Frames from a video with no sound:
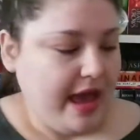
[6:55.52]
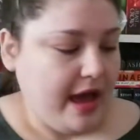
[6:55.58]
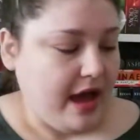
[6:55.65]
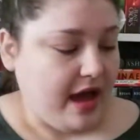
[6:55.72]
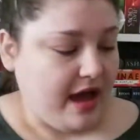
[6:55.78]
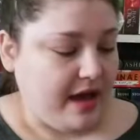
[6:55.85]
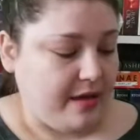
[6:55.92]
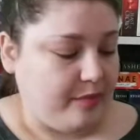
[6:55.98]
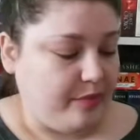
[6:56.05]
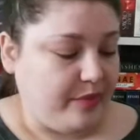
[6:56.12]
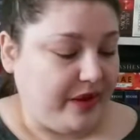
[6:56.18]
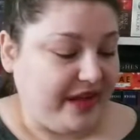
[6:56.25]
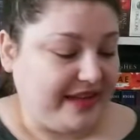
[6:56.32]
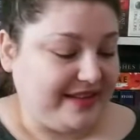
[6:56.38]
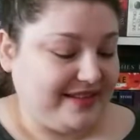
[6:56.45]

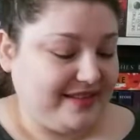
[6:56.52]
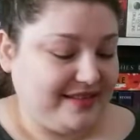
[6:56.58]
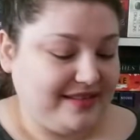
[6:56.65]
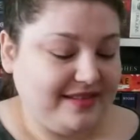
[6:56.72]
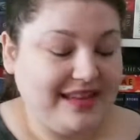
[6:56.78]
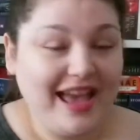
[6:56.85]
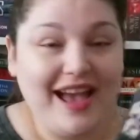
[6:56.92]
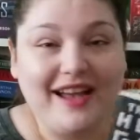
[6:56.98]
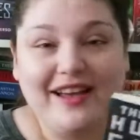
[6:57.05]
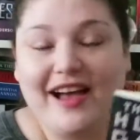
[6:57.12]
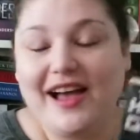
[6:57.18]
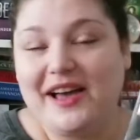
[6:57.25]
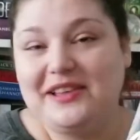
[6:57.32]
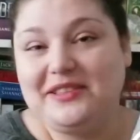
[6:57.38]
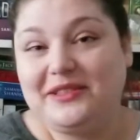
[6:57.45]
But yeah,
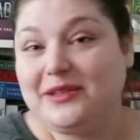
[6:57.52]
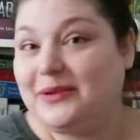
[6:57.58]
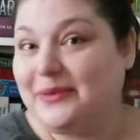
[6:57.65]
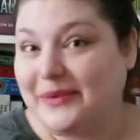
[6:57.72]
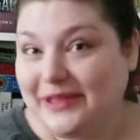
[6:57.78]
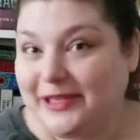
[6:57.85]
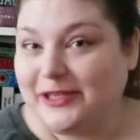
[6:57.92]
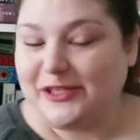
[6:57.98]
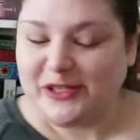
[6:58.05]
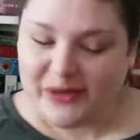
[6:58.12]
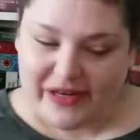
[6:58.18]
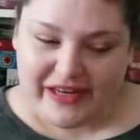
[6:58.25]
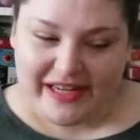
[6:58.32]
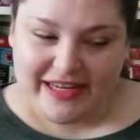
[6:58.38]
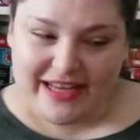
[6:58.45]
I still really
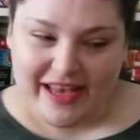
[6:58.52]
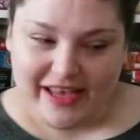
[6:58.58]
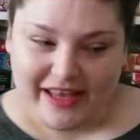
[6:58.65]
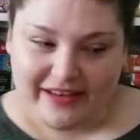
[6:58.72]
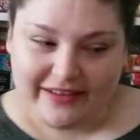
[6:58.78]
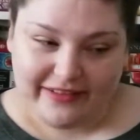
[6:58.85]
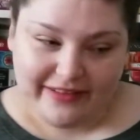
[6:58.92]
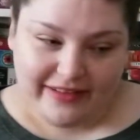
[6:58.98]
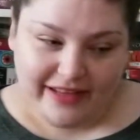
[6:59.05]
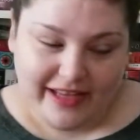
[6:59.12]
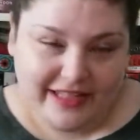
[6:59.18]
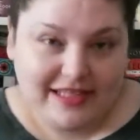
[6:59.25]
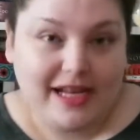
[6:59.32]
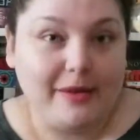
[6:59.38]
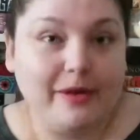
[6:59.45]
enjoyed it, and like I
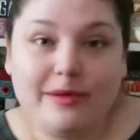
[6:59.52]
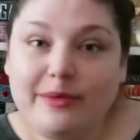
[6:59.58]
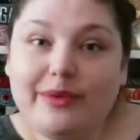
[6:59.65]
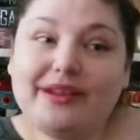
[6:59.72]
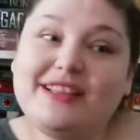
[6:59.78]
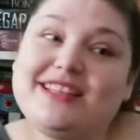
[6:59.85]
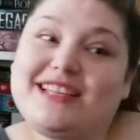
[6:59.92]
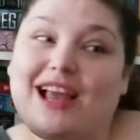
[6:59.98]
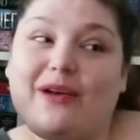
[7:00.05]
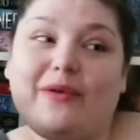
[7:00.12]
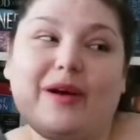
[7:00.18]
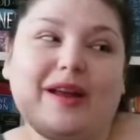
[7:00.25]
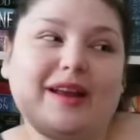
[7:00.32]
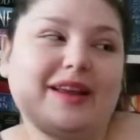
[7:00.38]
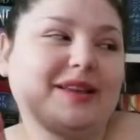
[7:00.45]
said, I'm gonna be reading the second one,